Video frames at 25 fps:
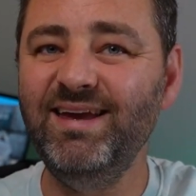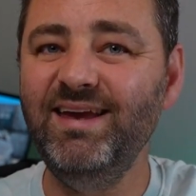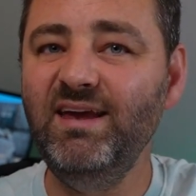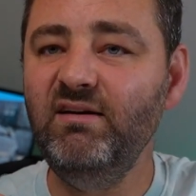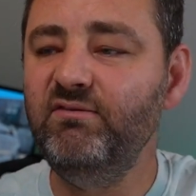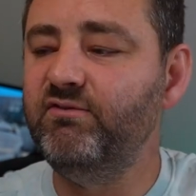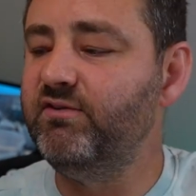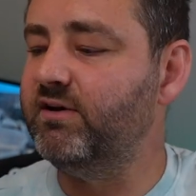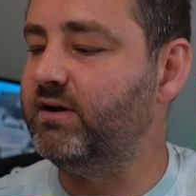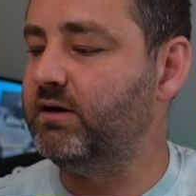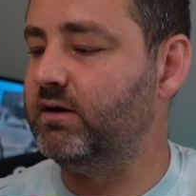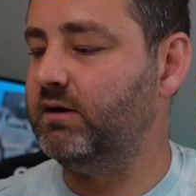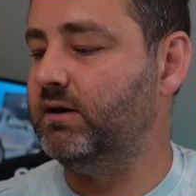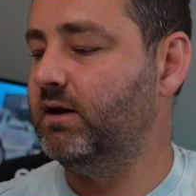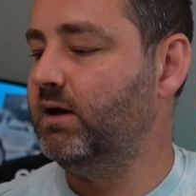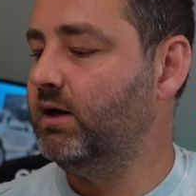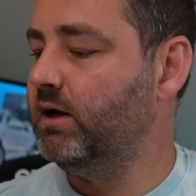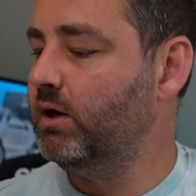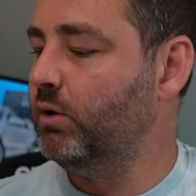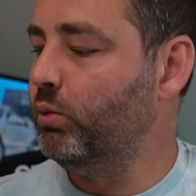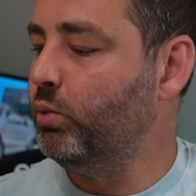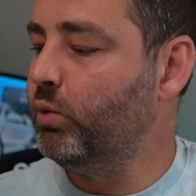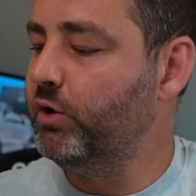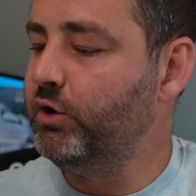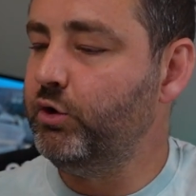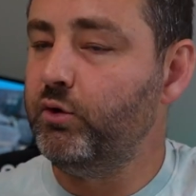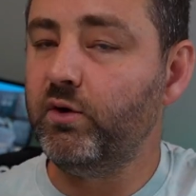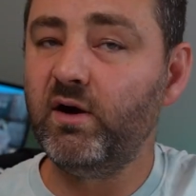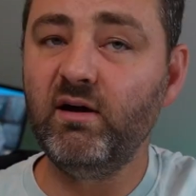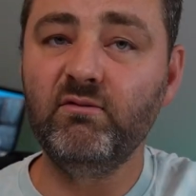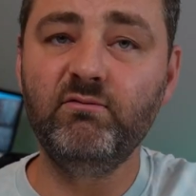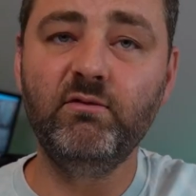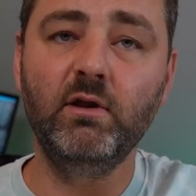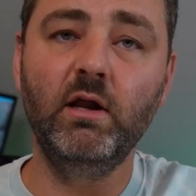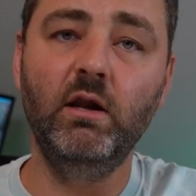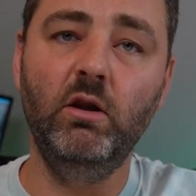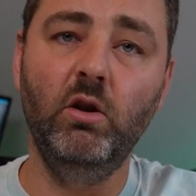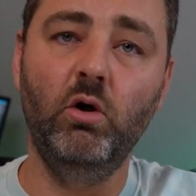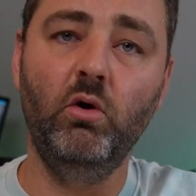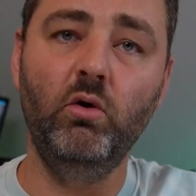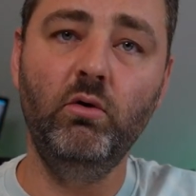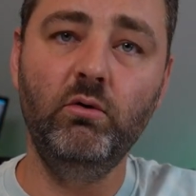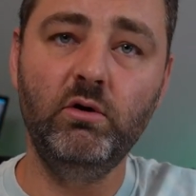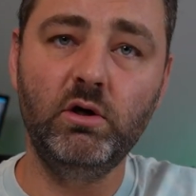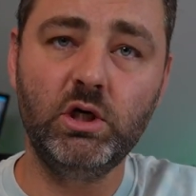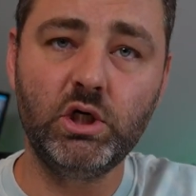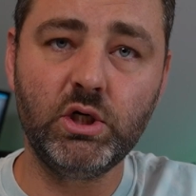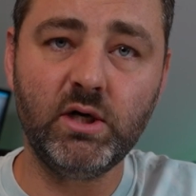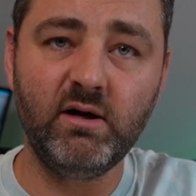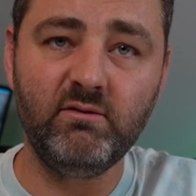Even when you have the
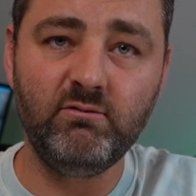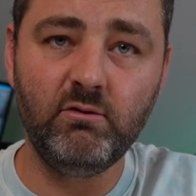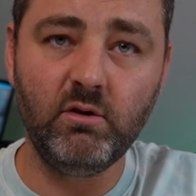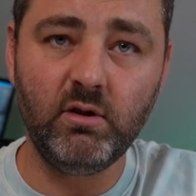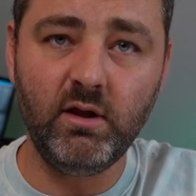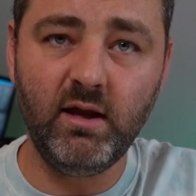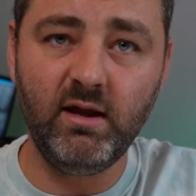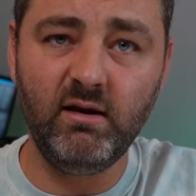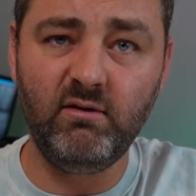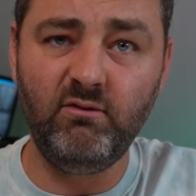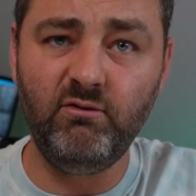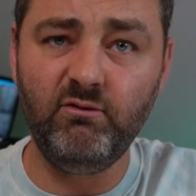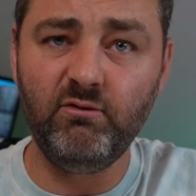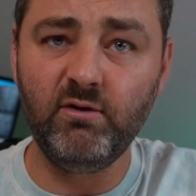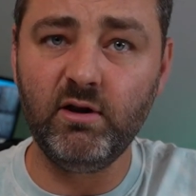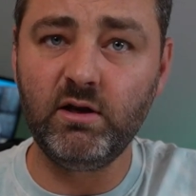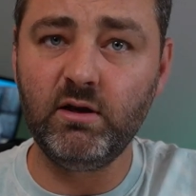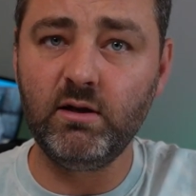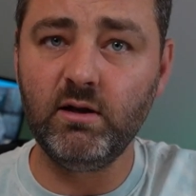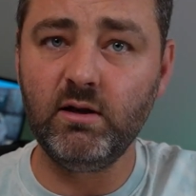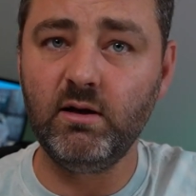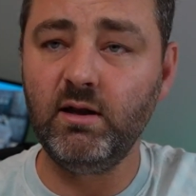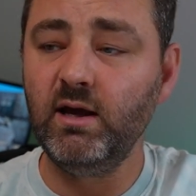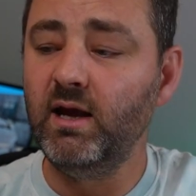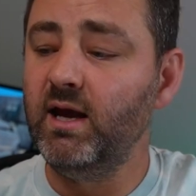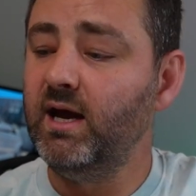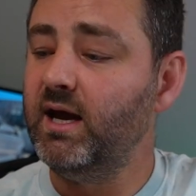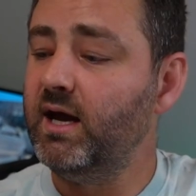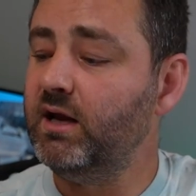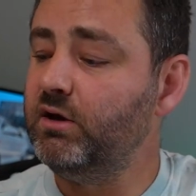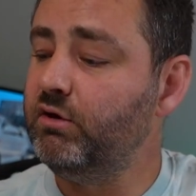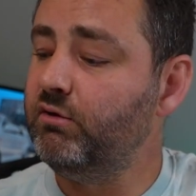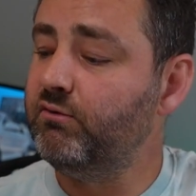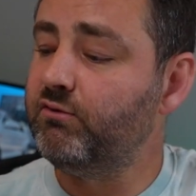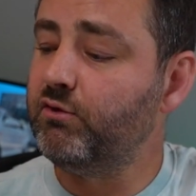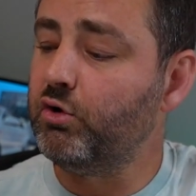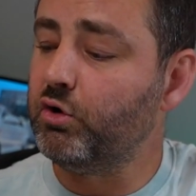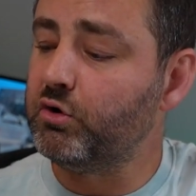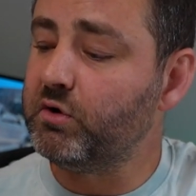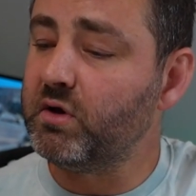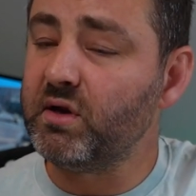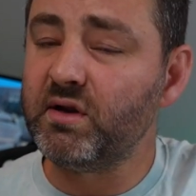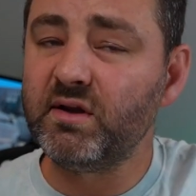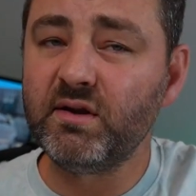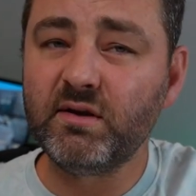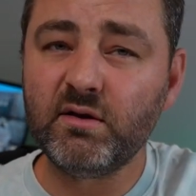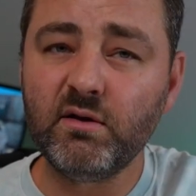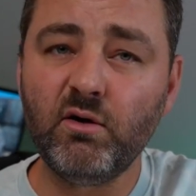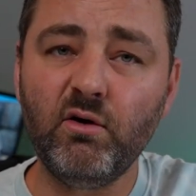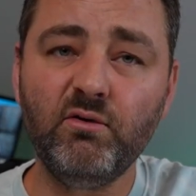long travel kit fitted and you've got the
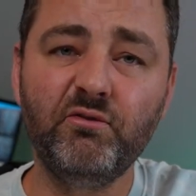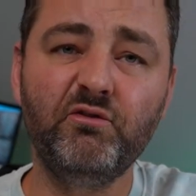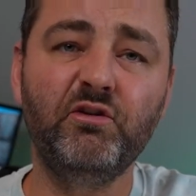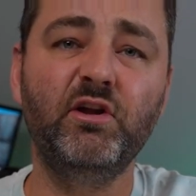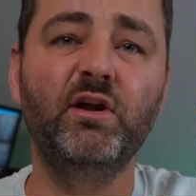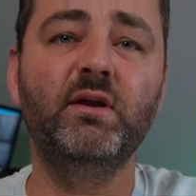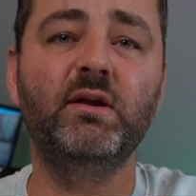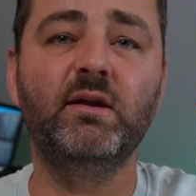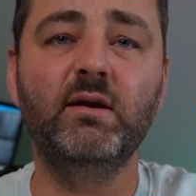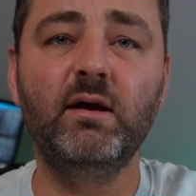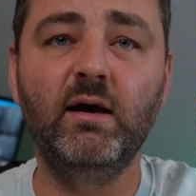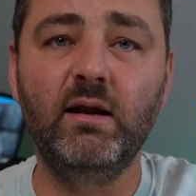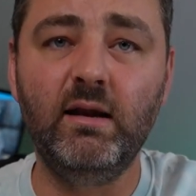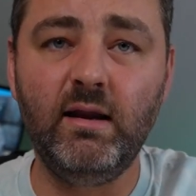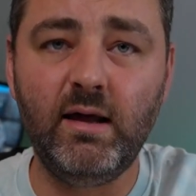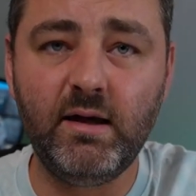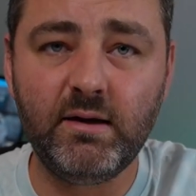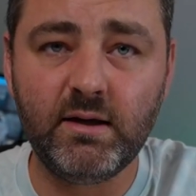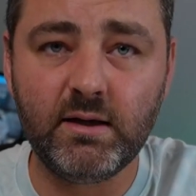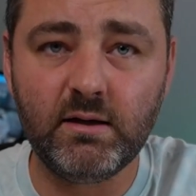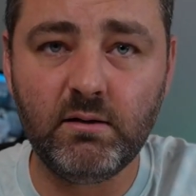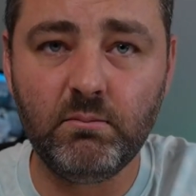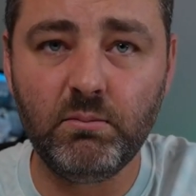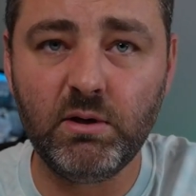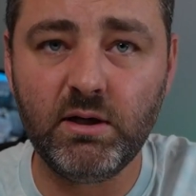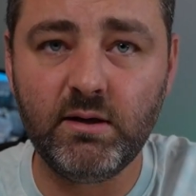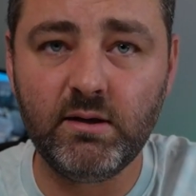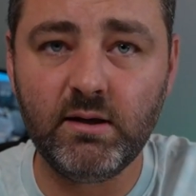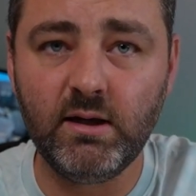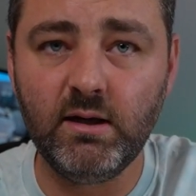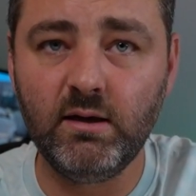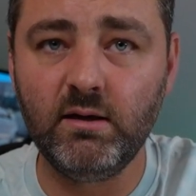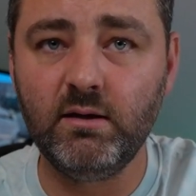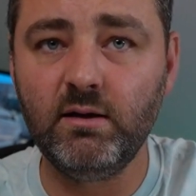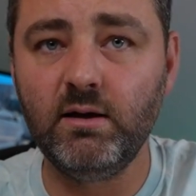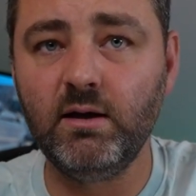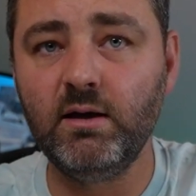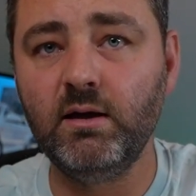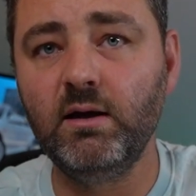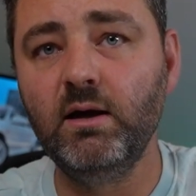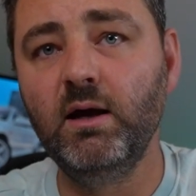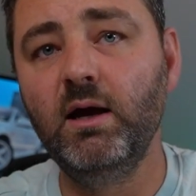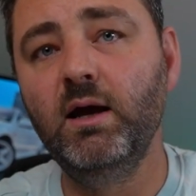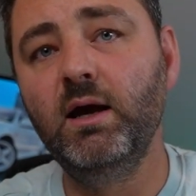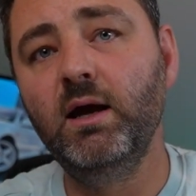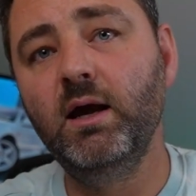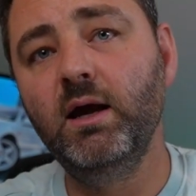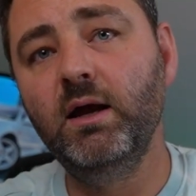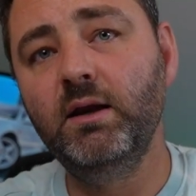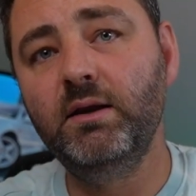softest elastomers in there,
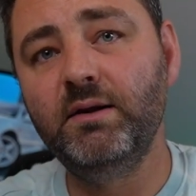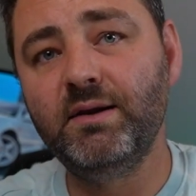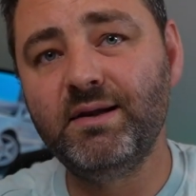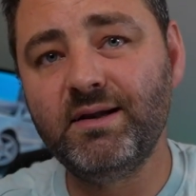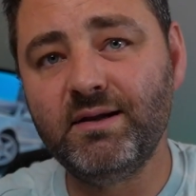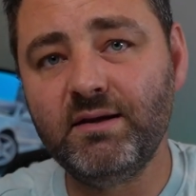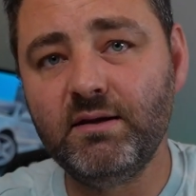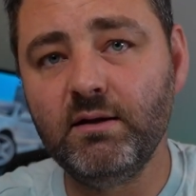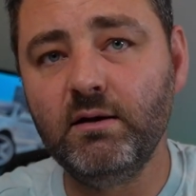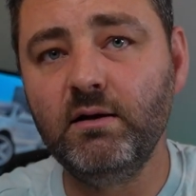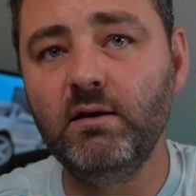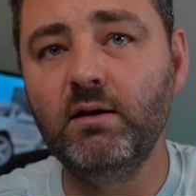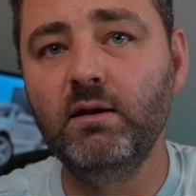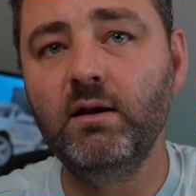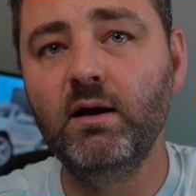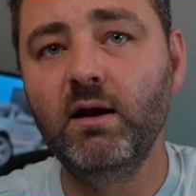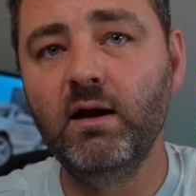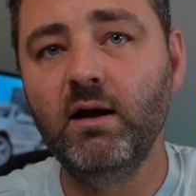it's still